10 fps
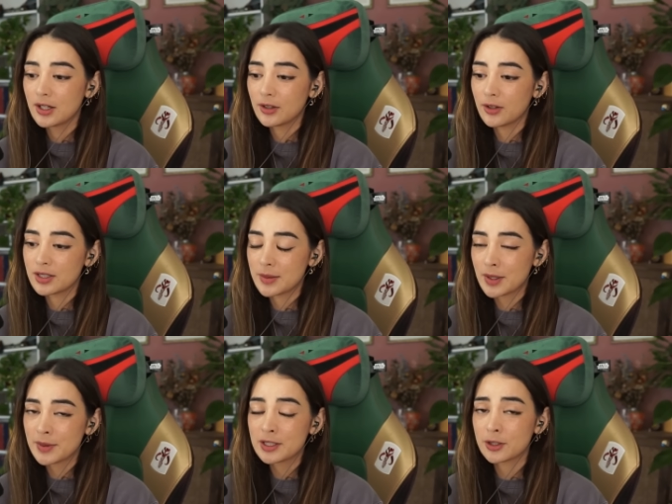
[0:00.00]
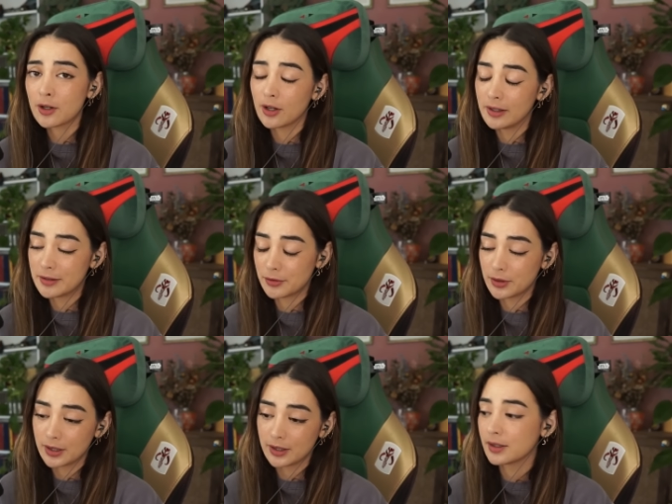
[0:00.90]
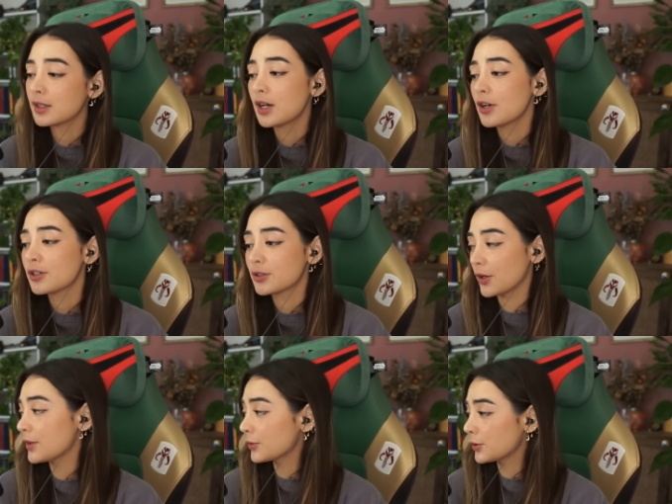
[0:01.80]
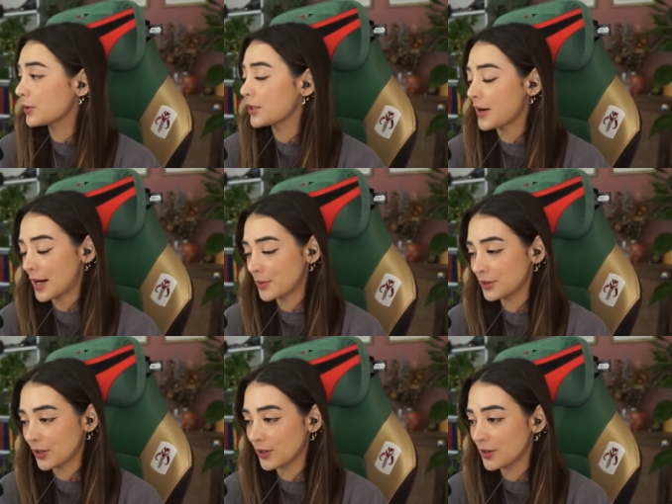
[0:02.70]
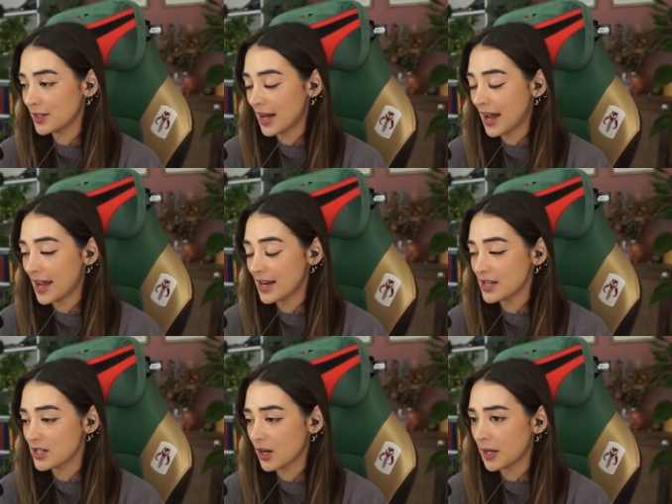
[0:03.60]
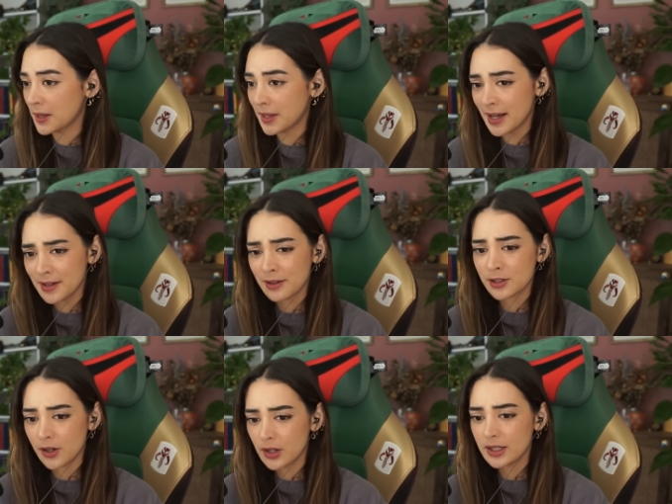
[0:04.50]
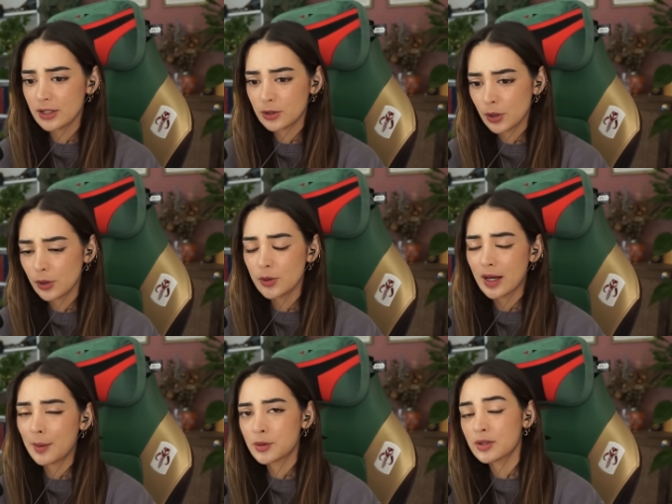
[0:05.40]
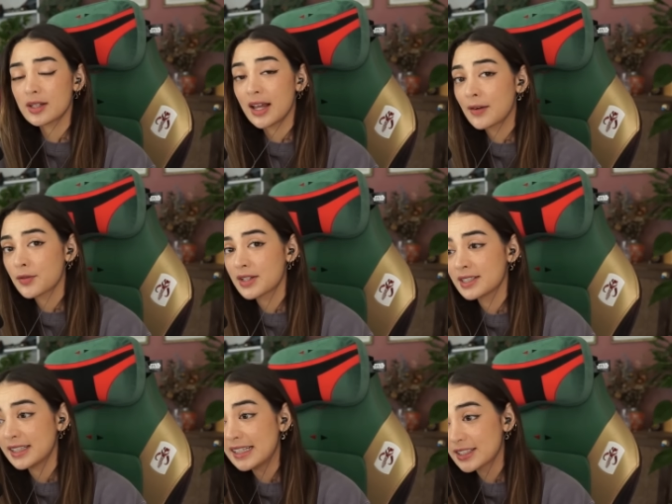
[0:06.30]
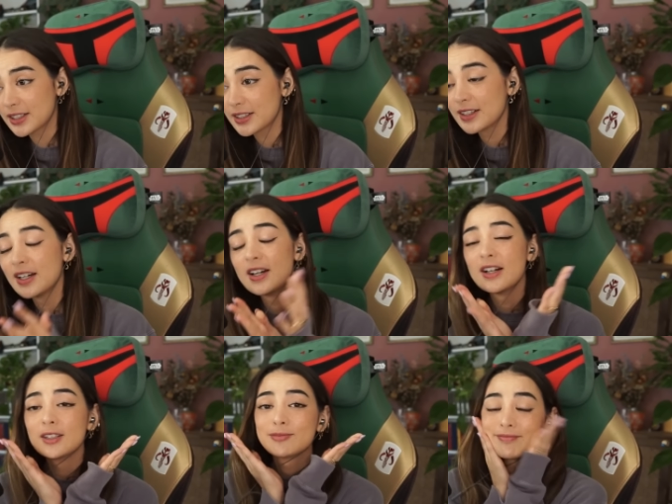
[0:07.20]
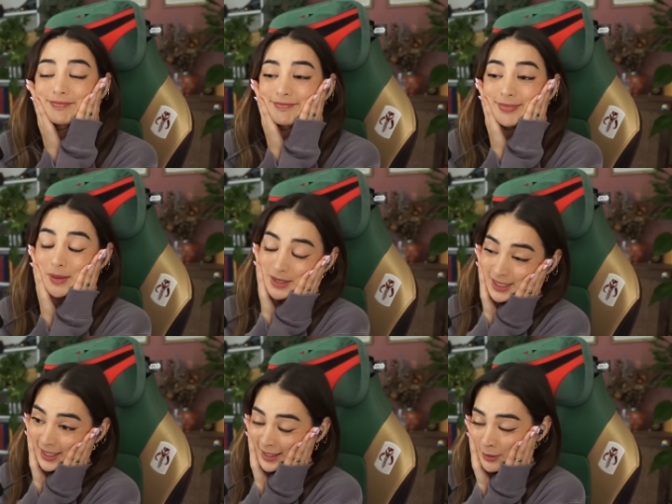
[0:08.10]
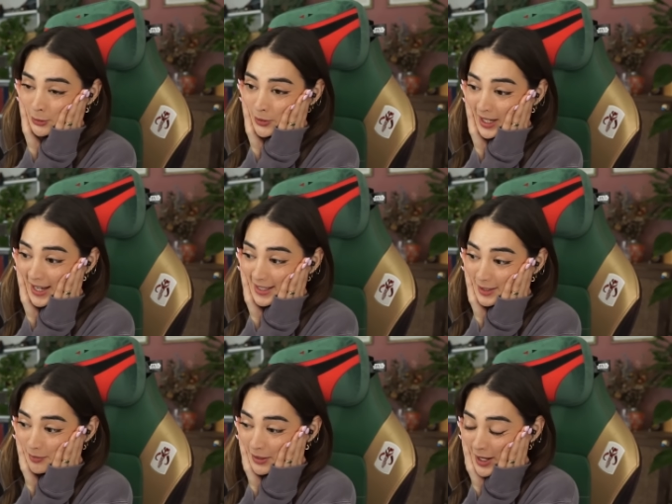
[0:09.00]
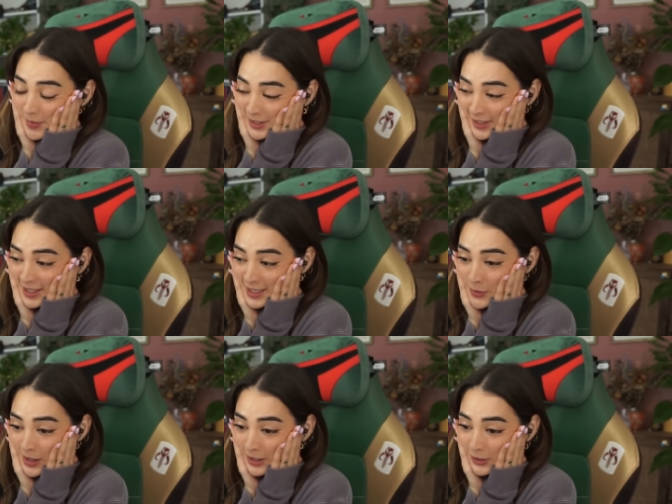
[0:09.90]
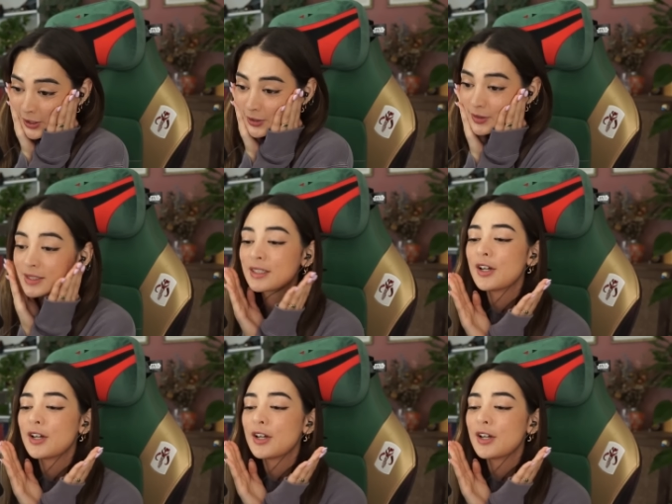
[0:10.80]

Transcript: because it must be so lonely for her. So overall, a great episode. And I think there's only two episodes left of this season. I'm scared how it's going to end, but I'm excited to see where it goes.